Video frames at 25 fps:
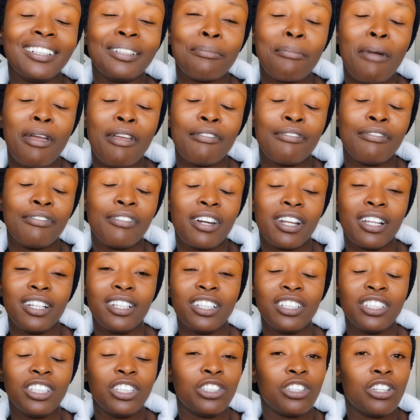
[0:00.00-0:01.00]
my
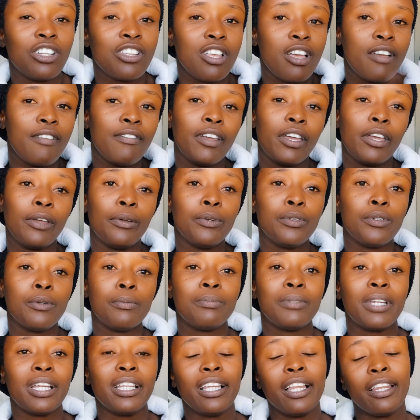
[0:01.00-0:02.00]
friend, she's also having a
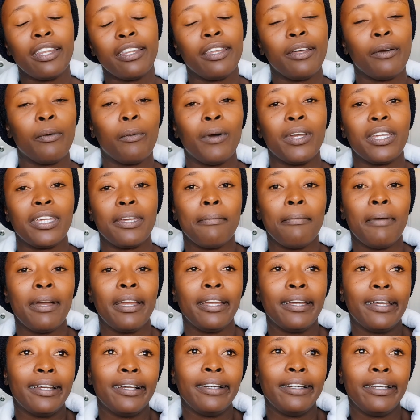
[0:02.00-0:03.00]
YouTube channel, the
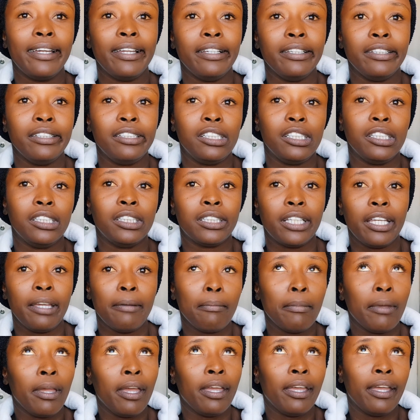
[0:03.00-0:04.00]
Kwanyama Girl, and she's
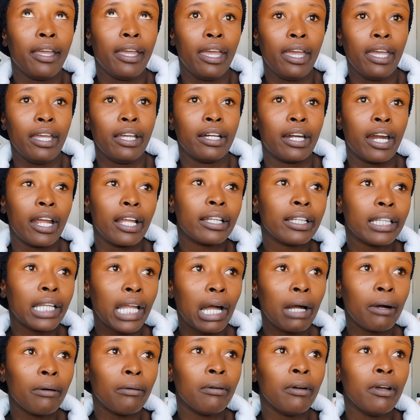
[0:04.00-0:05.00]
MIA right
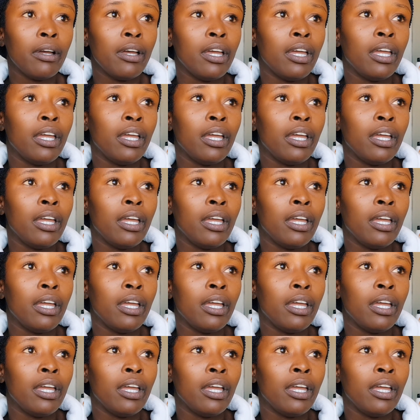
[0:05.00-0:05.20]
now.